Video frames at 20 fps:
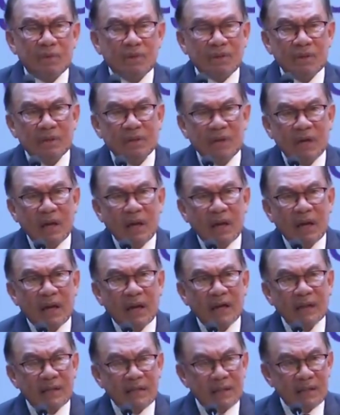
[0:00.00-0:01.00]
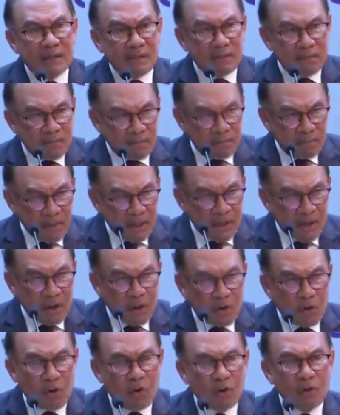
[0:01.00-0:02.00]
We, I did make
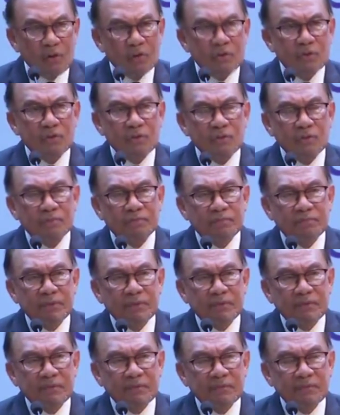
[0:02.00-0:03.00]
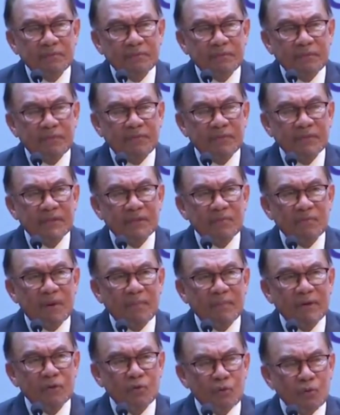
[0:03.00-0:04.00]
a call to Professor
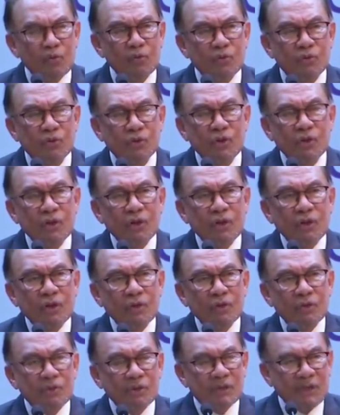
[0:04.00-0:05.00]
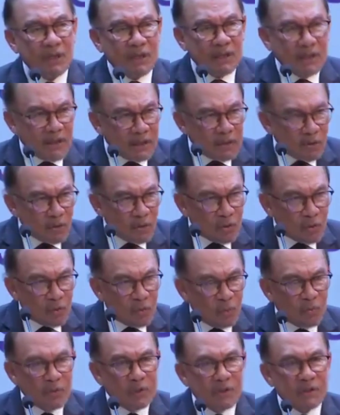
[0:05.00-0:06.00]
Muhammad Yunus to say that, you know,
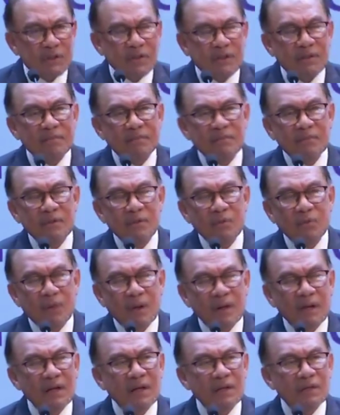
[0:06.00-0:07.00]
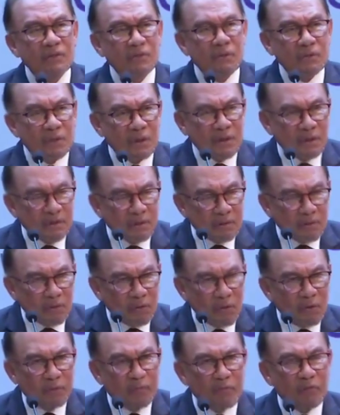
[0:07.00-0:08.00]
we wish them well.
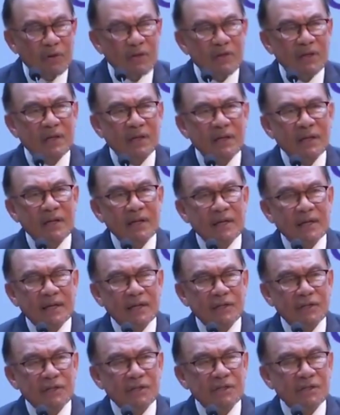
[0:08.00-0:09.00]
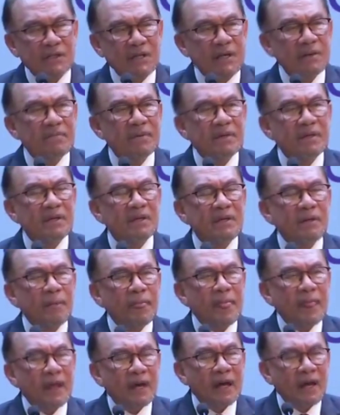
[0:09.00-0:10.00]
To, hopefully, country is stable
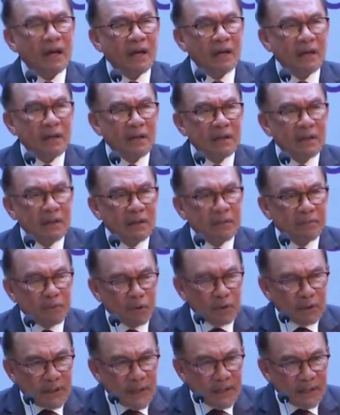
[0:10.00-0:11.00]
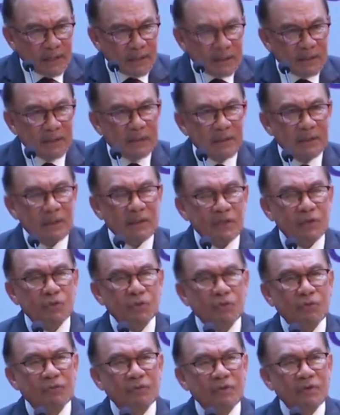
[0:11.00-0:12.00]
and uh, protect the
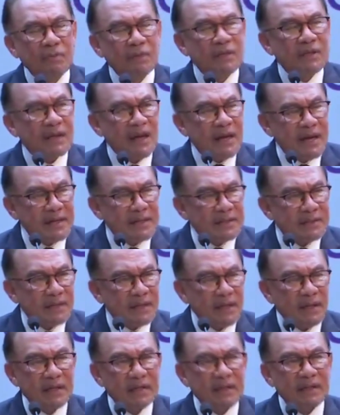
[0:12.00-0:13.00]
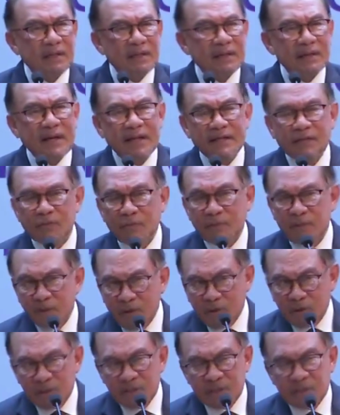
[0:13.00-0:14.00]
issue of human rights and the rights of
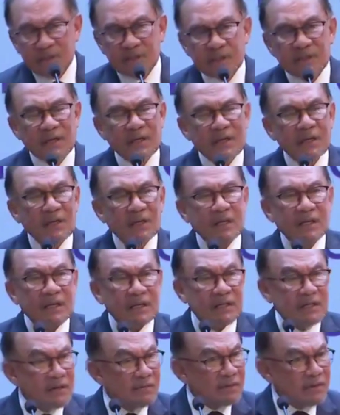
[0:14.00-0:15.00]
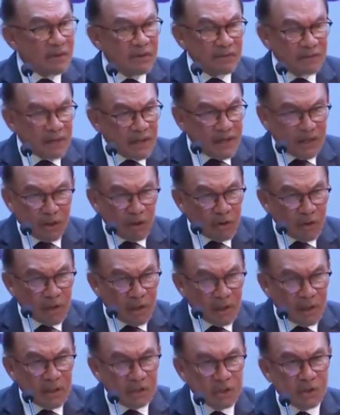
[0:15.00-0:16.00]
minorities. He has given
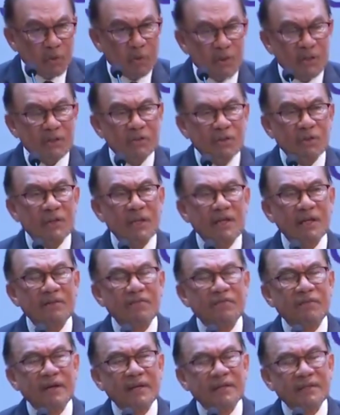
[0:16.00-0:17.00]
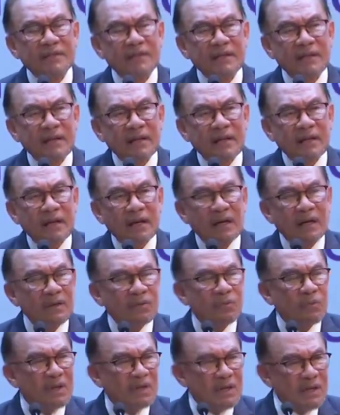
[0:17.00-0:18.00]
categorical assurance to that effect
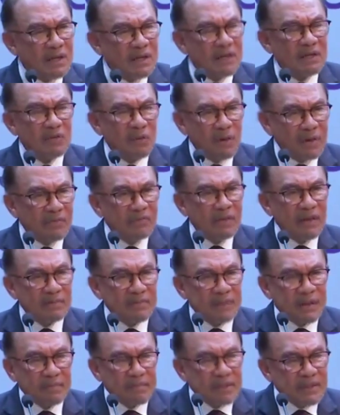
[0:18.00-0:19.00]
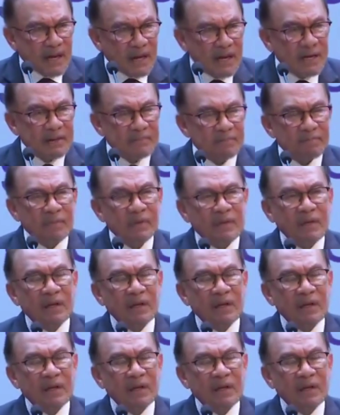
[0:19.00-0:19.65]
and we need to give them some time.